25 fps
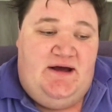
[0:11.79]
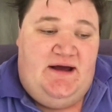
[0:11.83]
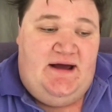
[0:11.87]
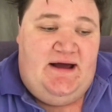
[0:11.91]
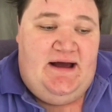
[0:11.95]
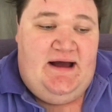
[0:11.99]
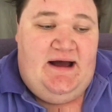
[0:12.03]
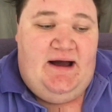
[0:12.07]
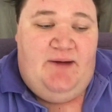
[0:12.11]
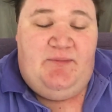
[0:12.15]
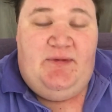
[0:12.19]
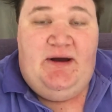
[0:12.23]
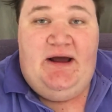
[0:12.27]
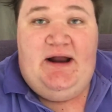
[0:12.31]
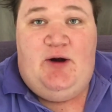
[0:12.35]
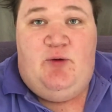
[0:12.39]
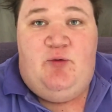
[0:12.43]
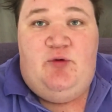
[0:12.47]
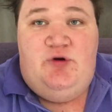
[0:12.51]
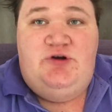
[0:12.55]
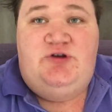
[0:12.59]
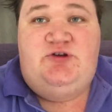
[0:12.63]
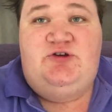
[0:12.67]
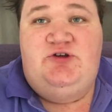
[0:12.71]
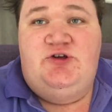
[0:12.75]
Um, and I
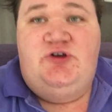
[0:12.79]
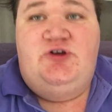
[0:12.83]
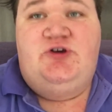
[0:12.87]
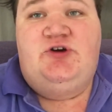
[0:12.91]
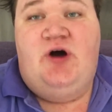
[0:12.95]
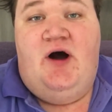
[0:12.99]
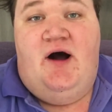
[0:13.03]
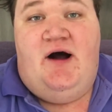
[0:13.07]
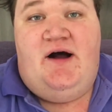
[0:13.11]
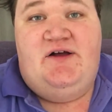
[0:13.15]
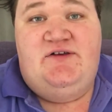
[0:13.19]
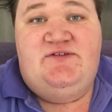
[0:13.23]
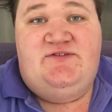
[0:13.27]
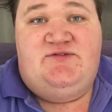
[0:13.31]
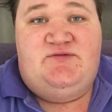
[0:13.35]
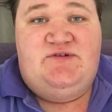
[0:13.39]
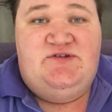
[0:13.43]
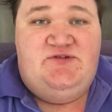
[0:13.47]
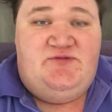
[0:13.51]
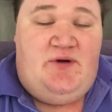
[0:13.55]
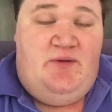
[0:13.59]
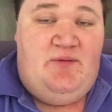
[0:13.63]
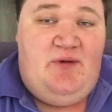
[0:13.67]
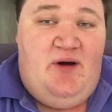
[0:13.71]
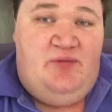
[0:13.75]
want you guys, the
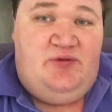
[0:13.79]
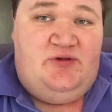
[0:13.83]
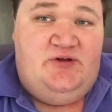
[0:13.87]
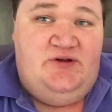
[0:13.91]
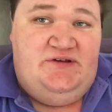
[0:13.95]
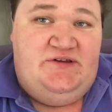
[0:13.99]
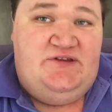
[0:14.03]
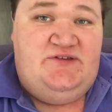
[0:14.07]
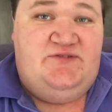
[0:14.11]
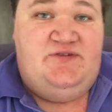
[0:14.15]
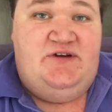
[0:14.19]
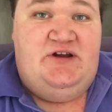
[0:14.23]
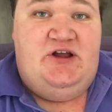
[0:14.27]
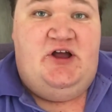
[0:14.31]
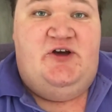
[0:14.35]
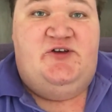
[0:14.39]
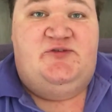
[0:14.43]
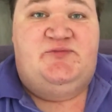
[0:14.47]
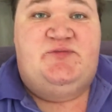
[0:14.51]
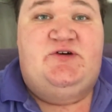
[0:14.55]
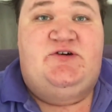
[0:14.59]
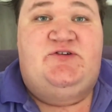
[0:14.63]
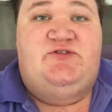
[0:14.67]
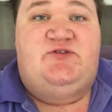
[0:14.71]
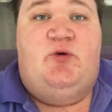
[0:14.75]
reason I'm uploading this video
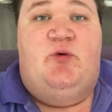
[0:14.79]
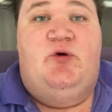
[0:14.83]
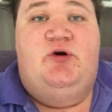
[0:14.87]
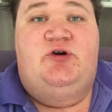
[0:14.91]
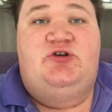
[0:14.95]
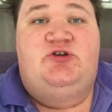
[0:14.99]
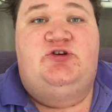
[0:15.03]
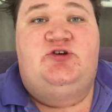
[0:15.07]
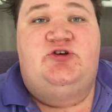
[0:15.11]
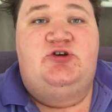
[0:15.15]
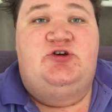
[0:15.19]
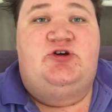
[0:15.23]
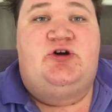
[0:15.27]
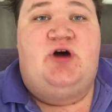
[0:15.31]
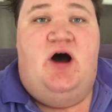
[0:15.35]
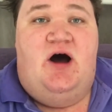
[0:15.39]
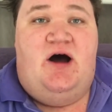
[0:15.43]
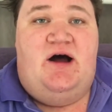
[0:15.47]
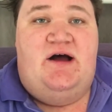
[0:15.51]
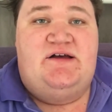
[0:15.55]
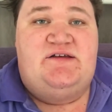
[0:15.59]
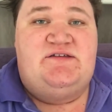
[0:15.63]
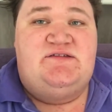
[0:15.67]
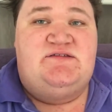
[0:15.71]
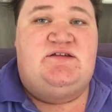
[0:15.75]
is because I want you
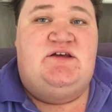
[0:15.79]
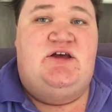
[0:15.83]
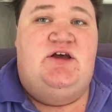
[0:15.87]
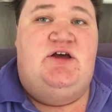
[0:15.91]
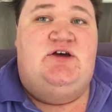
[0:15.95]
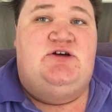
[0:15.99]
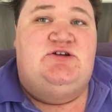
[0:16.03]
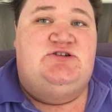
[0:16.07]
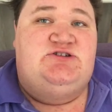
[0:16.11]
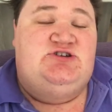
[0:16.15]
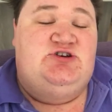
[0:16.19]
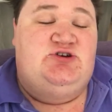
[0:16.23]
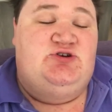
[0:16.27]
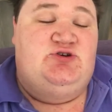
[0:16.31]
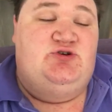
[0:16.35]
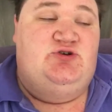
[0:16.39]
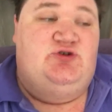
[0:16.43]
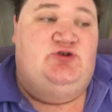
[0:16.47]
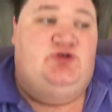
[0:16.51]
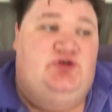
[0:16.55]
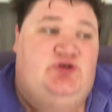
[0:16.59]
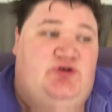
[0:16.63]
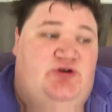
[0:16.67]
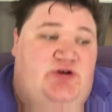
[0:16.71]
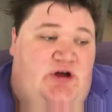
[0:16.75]
guys
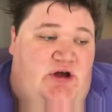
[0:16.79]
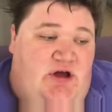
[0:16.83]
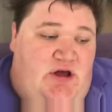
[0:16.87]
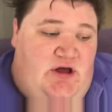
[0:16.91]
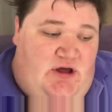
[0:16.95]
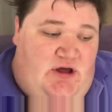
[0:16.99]
to